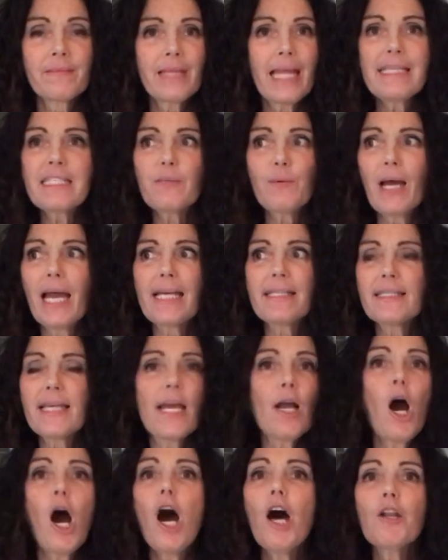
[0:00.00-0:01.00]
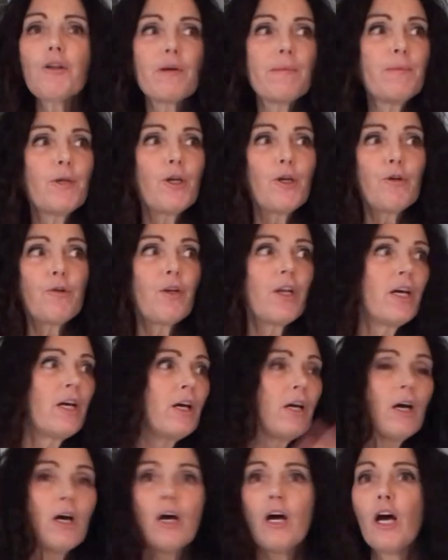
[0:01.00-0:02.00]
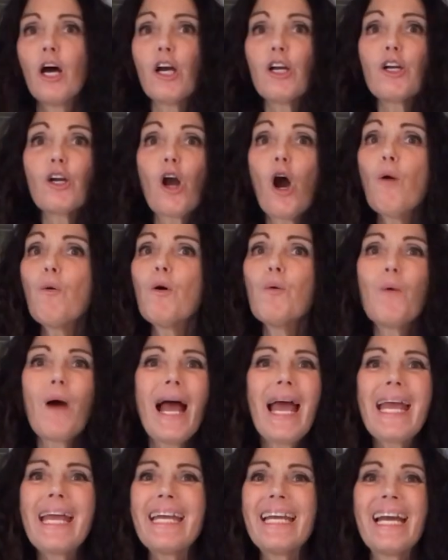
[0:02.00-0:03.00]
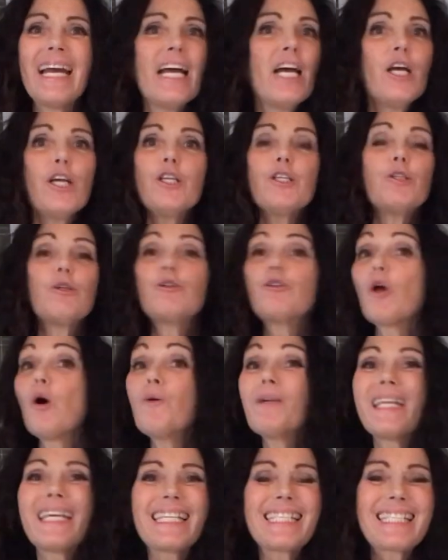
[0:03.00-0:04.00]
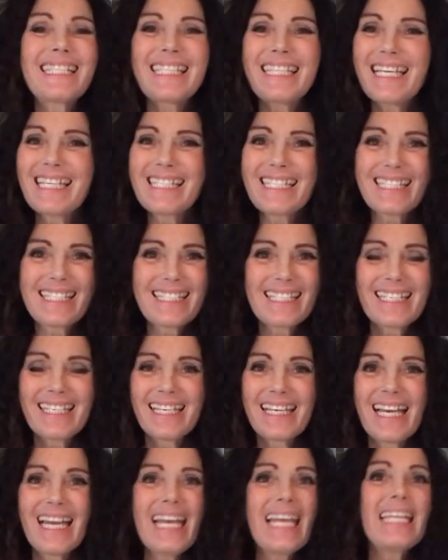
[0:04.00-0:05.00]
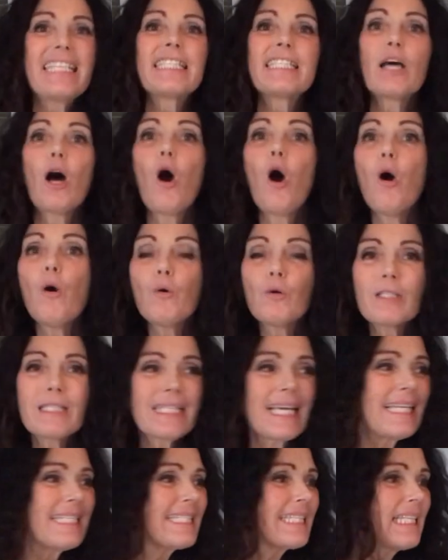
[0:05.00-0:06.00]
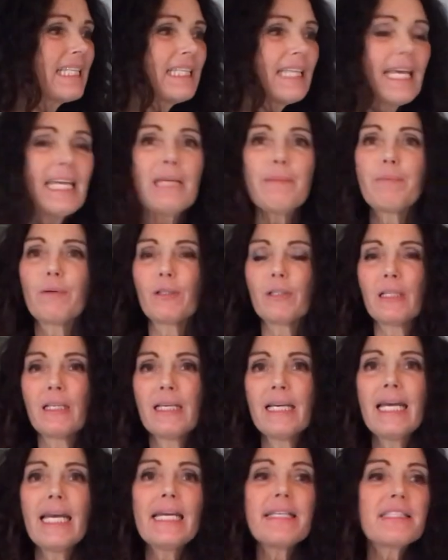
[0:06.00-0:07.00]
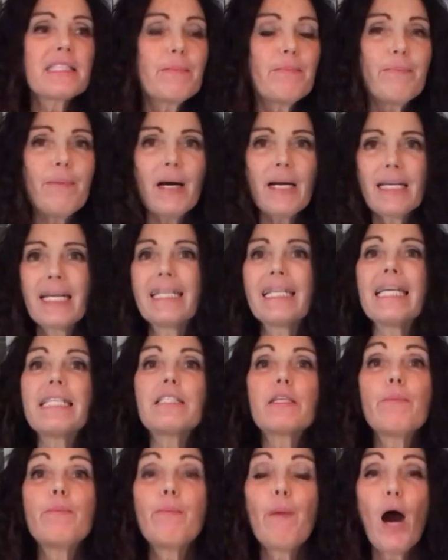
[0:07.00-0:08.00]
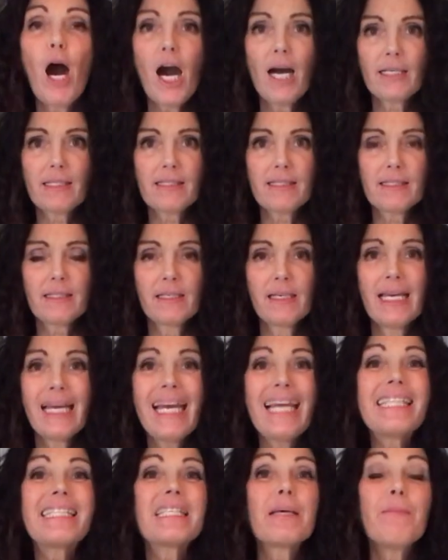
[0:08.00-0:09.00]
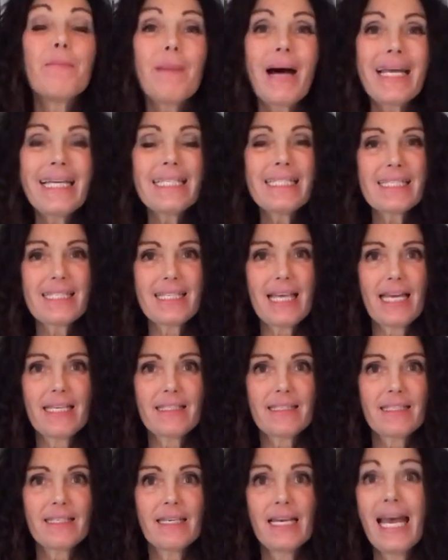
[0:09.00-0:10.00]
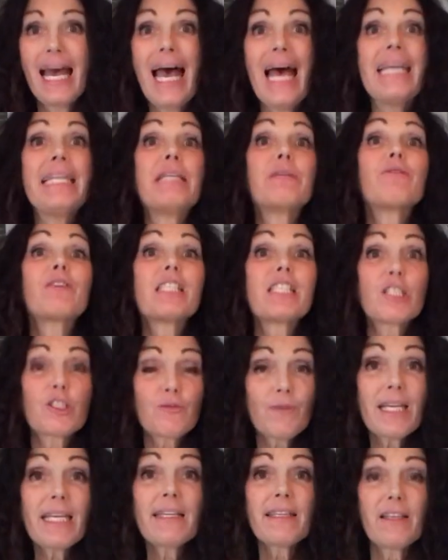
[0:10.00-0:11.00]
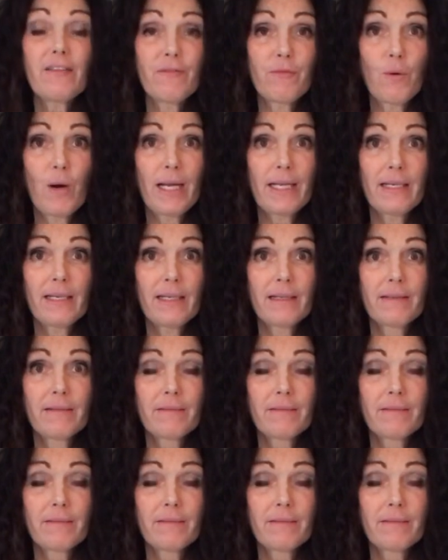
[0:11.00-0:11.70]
That's why I say autoimmune, go away. You don't exist. It's a hoax, it's a label, it's a bucket, it's a box, it's a mindset, and a restrictive one.